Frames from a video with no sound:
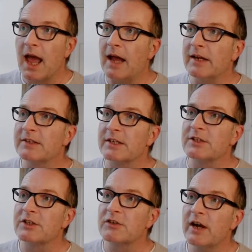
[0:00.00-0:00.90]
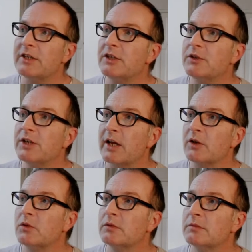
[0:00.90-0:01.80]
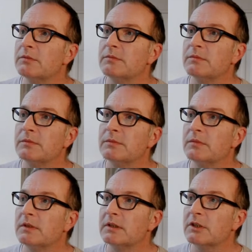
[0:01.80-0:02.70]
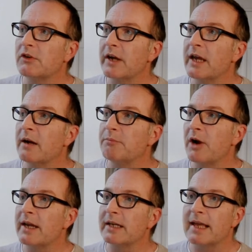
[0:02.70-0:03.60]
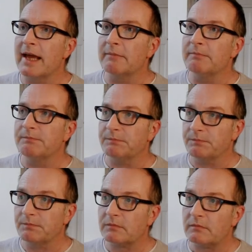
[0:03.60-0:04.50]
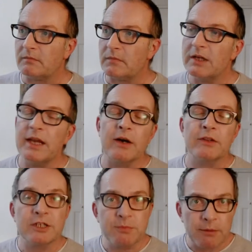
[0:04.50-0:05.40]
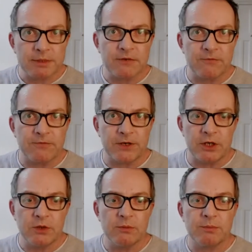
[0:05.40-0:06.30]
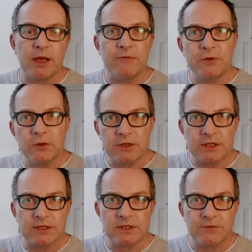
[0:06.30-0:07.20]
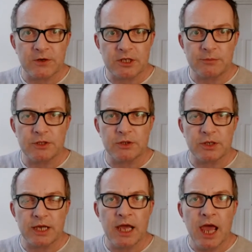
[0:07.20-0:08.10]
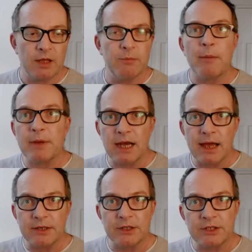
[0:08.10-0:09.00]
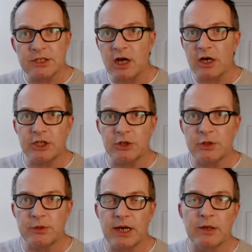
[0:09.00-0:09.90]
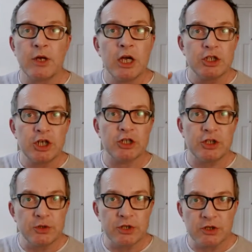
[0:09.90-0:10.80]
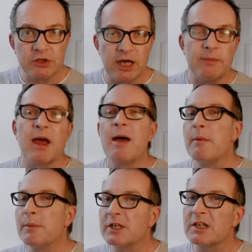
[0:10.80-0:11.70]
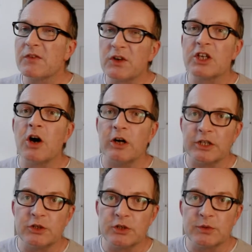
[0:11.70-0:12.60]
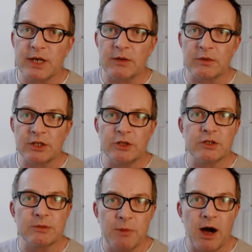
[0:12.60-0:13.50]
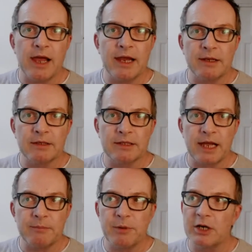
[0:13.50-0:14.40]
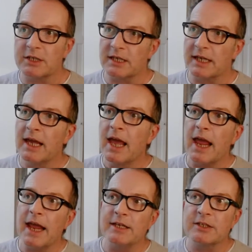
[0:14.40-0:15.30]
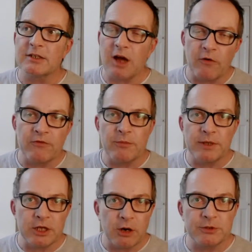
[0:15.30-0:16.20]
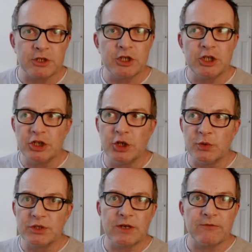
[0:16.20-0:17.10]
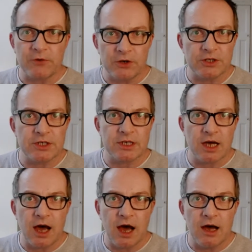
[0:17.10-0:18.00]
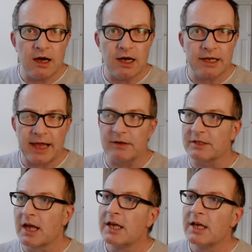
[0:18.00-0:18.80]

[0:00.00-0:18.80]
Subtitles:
And it says to create new channel, create a brand account. Now this might be different for you. If this is the first time you're doing it, it might be allowing you to start a YouTube channel just using your name. But because I've already got a YouTube channel that uses my name personally, it's offering me the option to use different accounts.